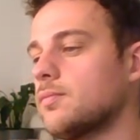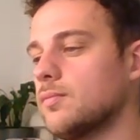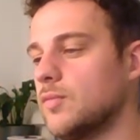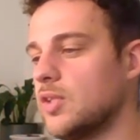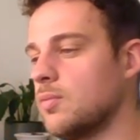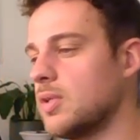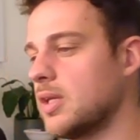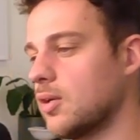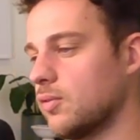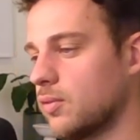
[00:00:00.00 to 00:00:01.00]
Need to be
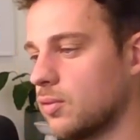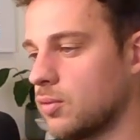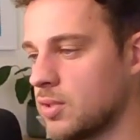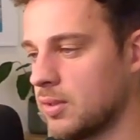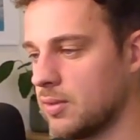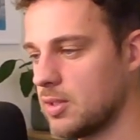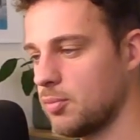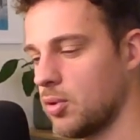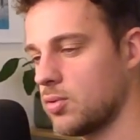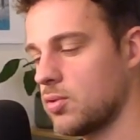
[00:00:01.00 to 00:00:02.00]
careful, of course, that these
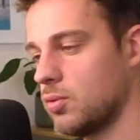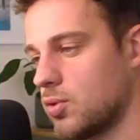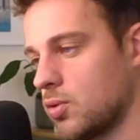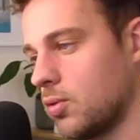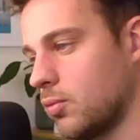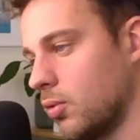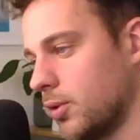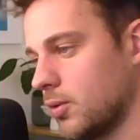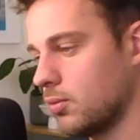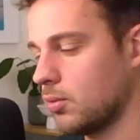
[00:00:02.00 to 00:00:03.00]
pawns don't start
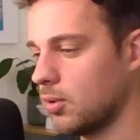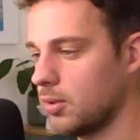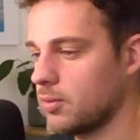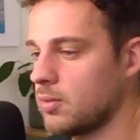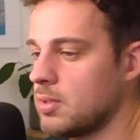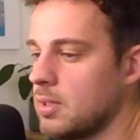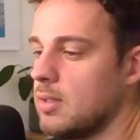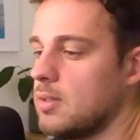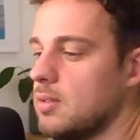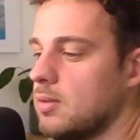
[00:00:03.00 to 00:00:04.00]
rolling too hard, because I
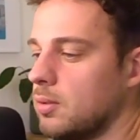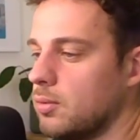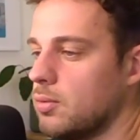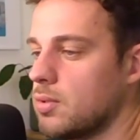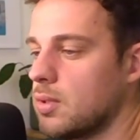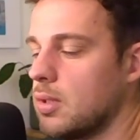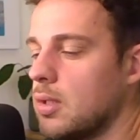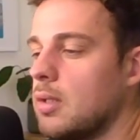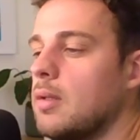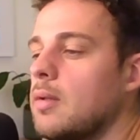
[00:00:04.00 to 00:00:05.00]
can still lose.
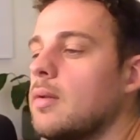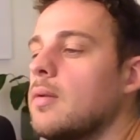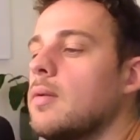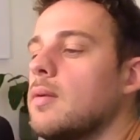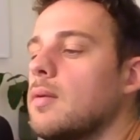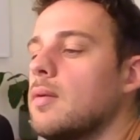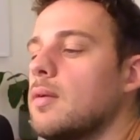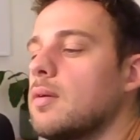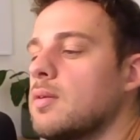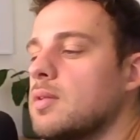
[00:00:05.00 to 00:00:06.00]

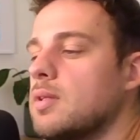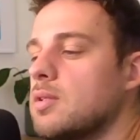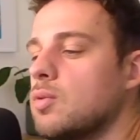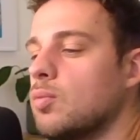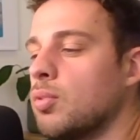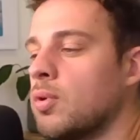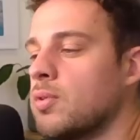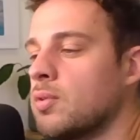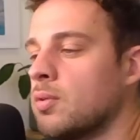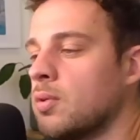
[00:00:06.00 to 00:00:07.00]
Because these 2
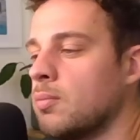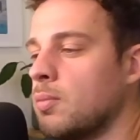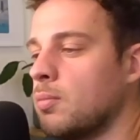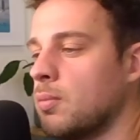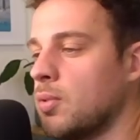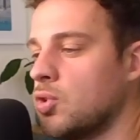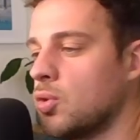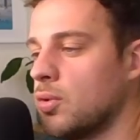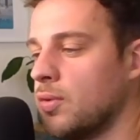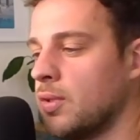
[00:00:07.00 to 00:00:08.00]
pawns are a
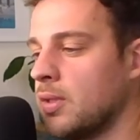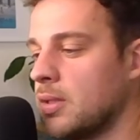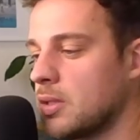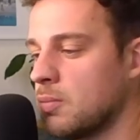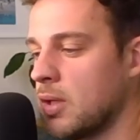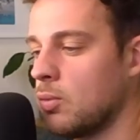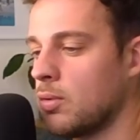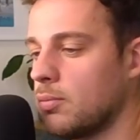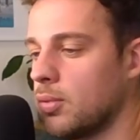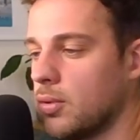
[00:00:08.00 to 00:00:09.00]
majority against my
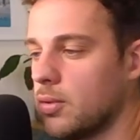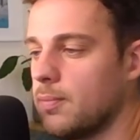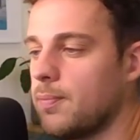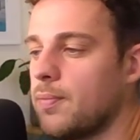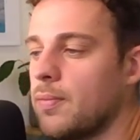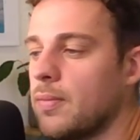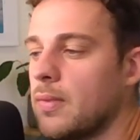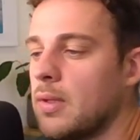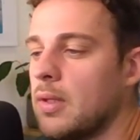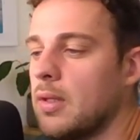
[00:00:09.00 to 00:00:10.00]
1 pawn.
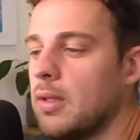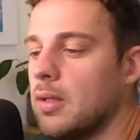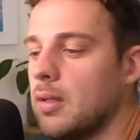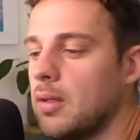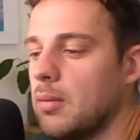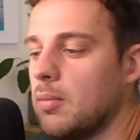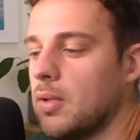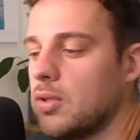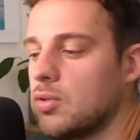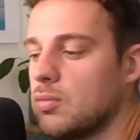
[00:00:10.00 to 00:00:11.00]
But
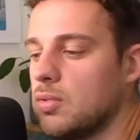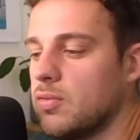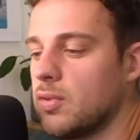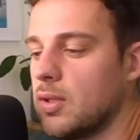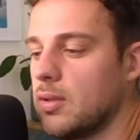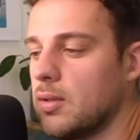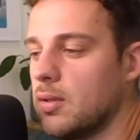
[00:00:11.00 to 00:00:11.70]
I should be fine.